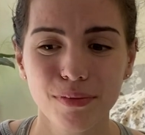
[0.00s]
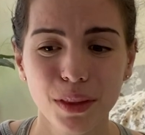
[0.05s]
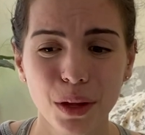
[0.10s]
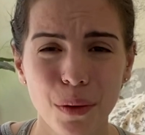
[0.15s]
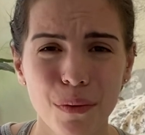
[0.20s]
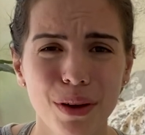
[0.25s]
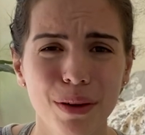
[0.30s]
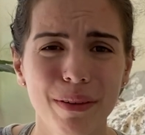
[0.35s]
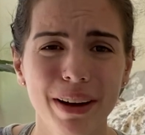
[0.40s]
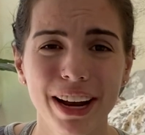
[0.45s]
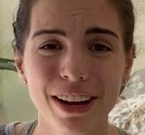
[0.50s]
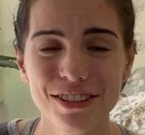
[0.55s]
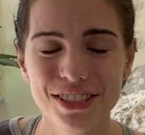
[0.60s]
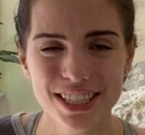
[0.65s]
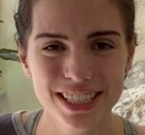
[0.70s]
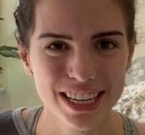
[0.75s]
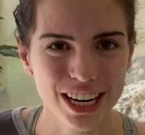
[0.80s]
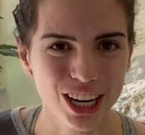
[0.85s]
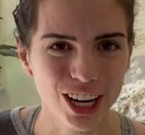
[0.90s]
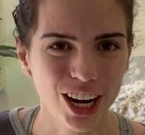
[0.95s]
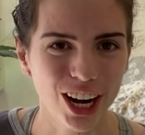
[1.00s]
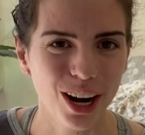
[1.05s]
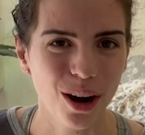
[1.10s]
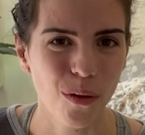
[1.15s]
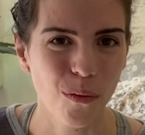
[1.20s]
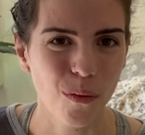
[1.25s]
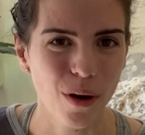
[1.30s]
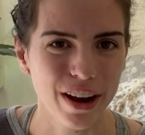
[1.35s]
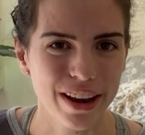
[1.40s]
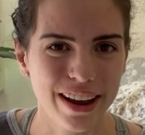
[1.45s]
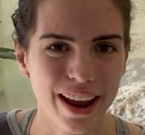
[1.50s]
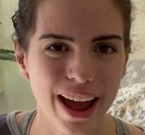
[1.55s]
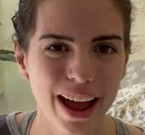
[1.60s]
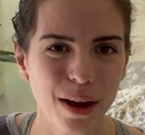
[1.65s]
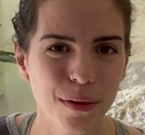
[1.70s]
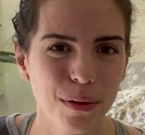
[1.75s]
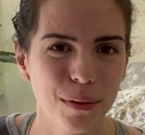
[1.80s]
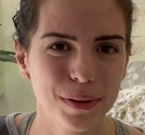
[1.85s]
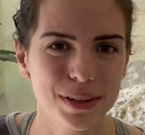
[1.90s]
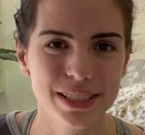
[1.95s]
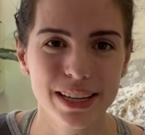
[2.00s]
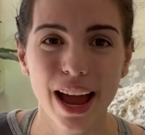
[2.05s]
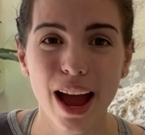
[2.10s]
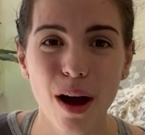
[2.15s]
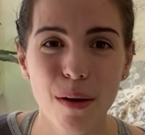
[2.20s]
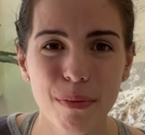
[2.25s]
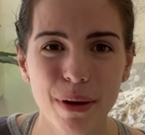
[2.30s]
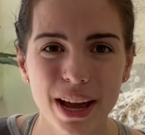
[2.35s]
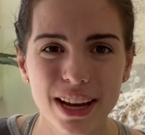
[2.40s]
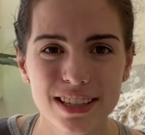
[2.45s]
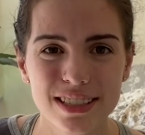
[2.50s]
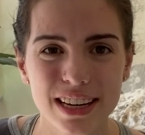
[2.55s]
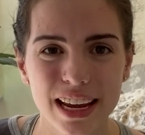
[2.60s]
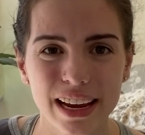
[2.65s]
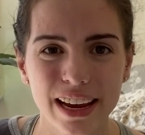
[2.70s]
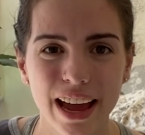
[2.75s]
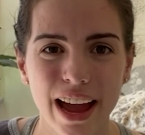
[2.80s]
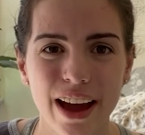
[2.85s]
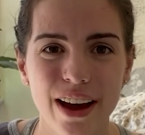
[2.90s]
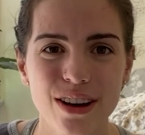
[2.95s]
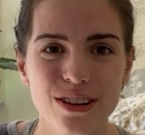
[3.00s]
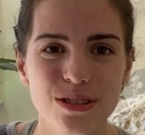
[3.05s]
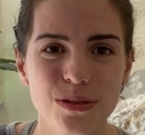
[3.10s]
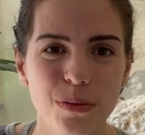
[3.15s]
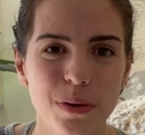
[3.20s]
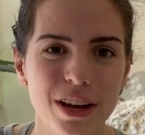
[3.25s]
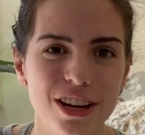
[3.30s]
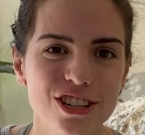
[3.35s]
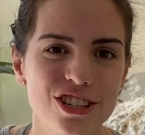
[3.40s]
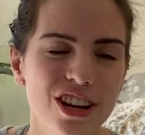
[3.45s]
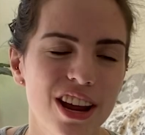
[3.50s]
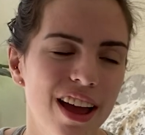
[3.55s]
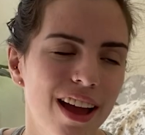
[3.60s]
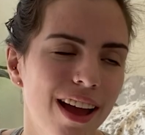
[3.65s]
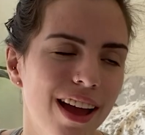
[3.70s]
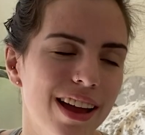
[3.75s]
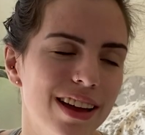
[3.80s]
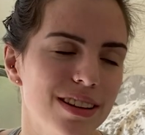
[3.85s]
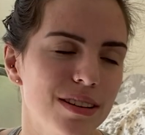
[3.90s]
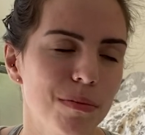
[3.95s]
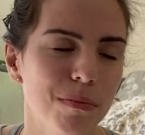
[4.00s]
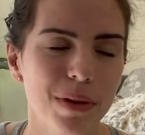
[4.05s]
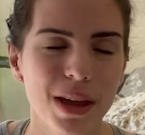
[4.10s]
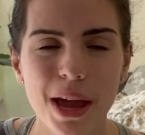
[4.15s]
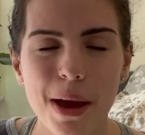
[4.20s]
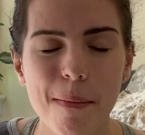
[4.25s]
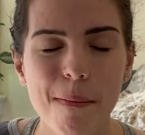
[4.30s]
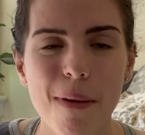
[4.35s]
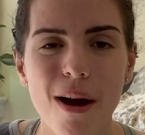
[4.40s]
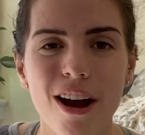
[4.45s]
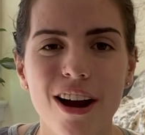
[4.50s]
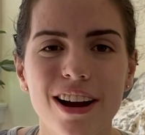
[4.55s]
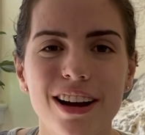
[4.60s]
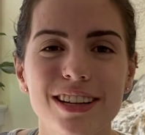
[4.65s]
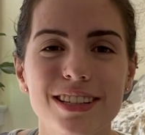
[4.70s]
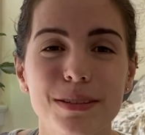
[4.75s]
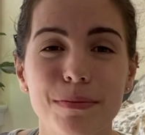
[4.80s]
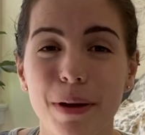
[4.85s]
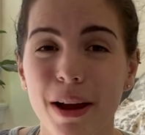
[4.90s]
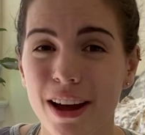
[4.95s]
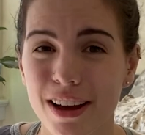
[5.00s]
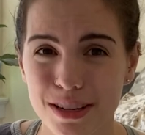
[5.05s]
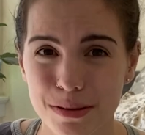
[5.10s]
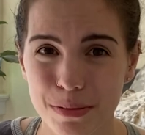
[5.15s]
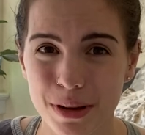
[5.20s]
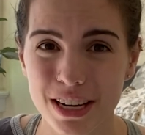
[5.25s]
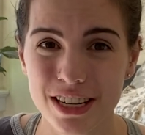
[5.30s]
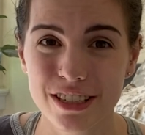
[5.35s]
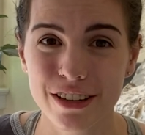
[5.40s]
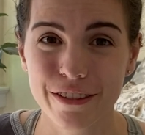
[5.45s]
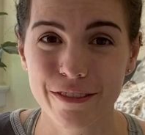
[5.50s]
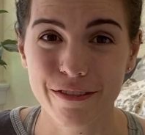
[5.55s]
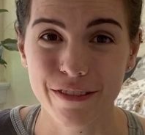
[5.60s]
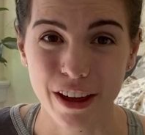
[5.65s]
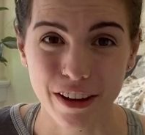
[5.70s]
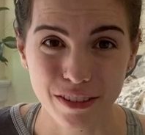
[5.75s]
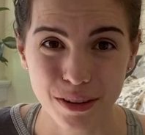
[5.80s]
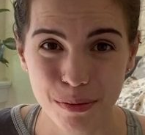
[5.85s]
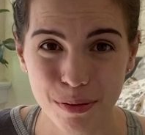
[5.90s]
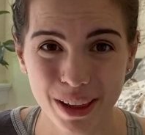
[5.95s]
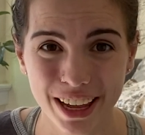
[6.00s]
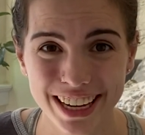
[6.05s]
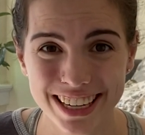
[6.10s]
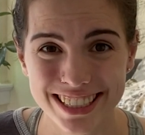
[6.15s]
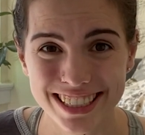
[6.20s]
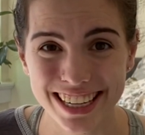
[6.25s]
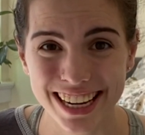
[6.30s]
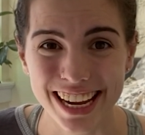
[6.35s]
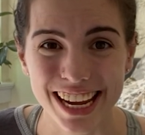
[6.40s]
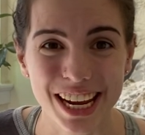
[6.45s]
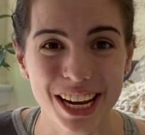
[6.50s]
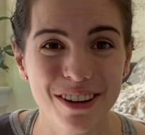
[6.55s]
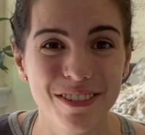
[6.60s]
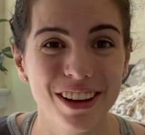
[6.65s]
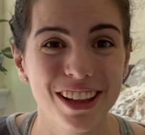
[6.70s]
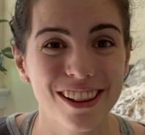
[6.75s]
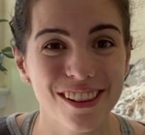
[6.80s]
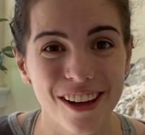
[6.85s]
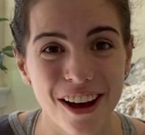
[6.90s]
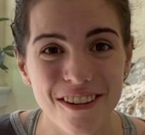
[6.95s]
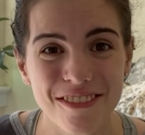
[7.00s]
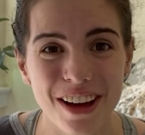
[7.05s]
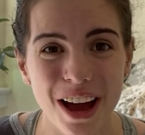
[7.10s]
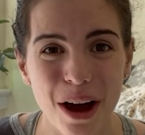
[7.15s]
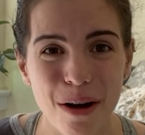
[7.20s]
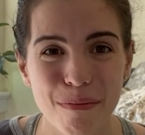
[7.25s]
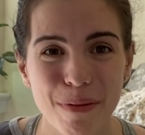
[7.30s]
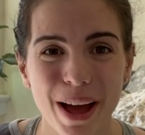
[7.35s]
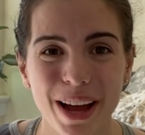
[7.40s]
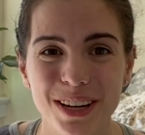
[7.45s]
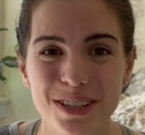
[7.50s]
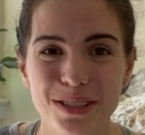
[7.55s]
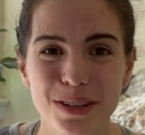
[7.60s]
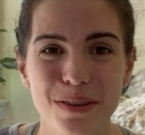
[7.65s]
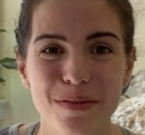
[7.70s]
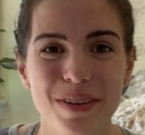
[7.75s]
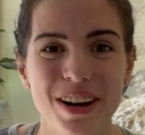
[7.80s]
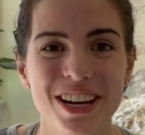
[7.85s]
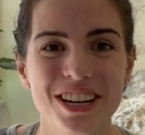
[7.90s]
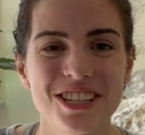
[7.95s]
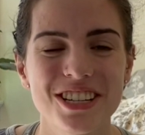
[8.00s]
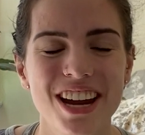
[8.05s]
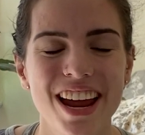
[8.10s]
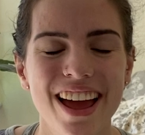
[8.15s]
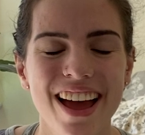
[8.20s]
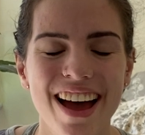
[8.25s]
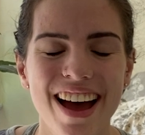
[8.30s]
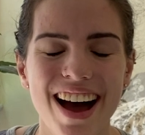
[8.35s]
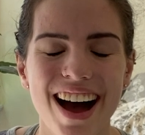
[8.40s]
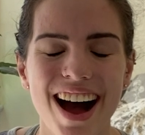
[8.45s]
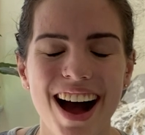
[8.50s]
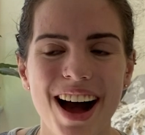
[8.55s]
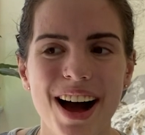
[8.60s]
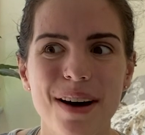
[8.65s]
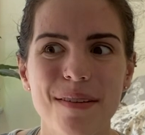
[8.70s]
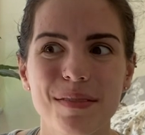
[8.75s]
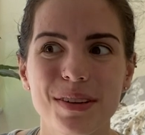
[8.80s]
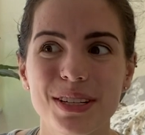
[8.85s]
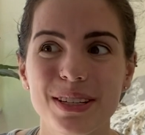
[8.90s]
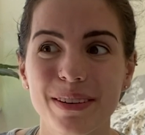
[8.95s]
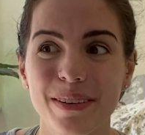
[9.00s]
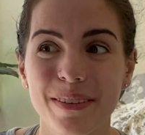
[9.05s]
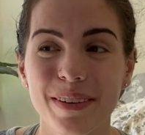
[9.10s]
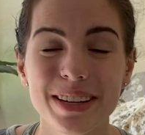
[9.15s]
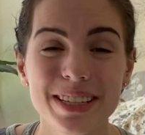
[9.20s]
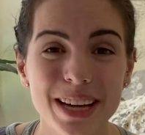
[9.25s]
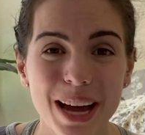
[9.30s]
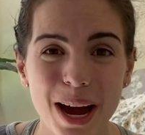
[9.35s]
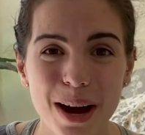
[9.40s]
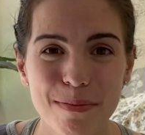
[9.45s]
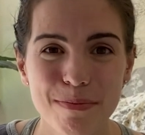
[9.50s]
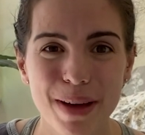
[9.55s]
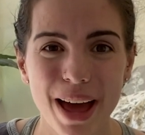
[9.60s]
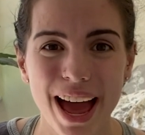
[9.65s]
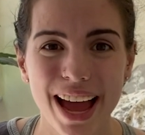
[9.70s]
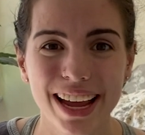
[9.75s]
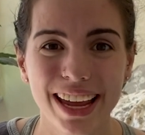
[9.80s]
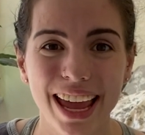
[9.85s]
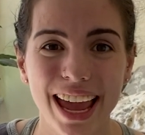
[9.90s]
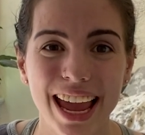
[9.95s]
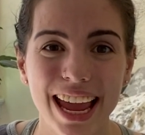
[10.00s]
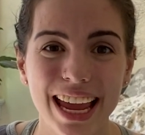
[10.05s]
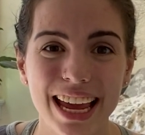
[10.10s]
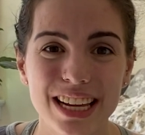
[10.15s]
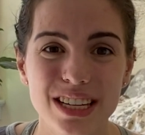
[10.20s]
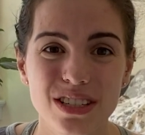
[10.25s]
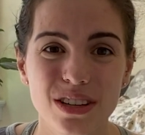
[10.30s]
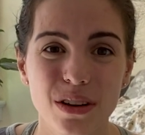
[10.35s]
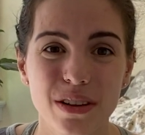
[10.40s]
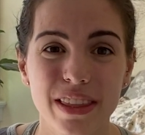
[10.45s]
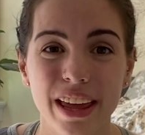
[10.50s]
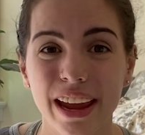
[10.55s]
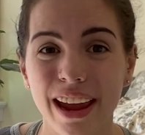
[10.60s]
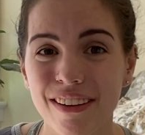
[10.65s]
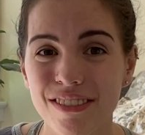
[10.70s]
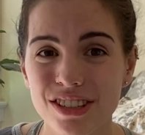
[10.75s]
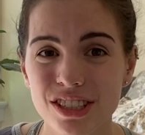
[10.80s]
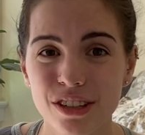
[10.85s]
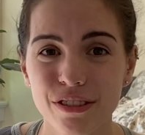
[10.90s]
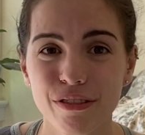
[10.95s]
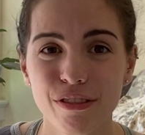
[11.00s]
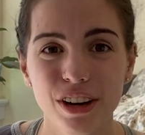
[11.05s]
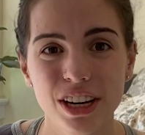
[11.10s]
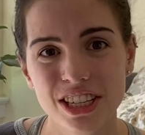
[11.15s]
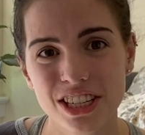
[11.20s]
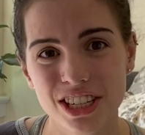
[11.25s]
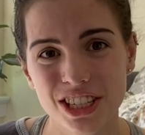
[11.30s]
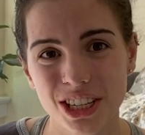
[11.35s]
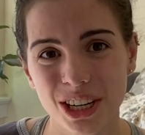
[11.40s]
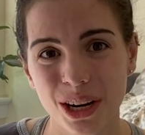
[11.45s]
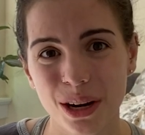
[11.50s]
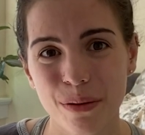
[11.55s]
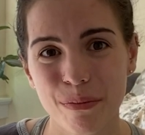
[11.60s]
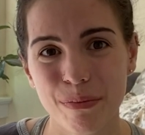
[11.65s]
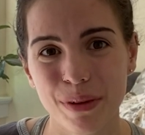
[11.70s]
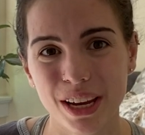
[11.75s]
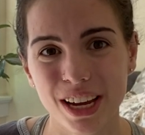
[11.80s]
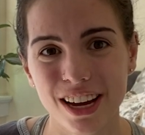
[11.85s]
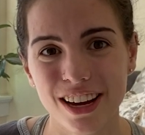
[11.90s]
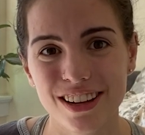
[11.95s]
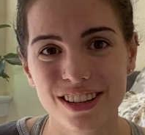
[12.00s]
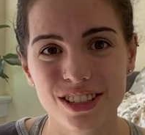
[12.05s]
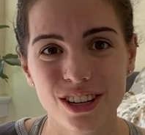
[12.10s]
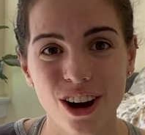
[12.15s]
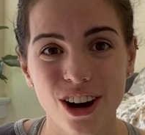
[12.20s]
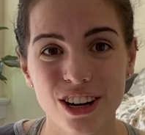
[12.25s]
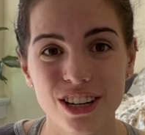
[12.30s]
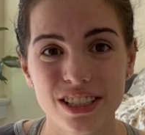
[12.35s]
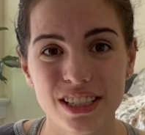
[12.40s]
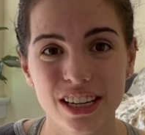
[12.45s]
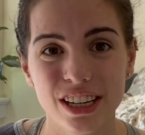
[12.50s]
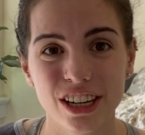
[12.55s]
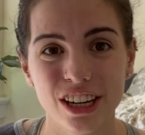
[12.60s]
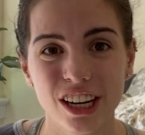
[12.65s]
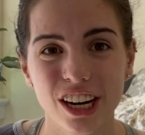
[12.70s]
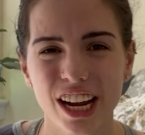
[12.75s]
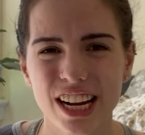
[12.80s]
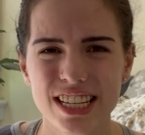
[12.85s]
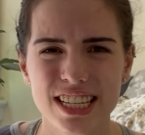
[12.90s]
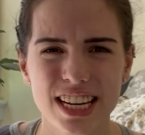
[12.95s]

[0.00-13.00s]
we went out to dinner one night. We went to Outback Steakhouse, which is me and Mark's, my husband's, favorite place to eat. We love Outback so much. So we went to Outback, and they gave us a free dessert because our dinner had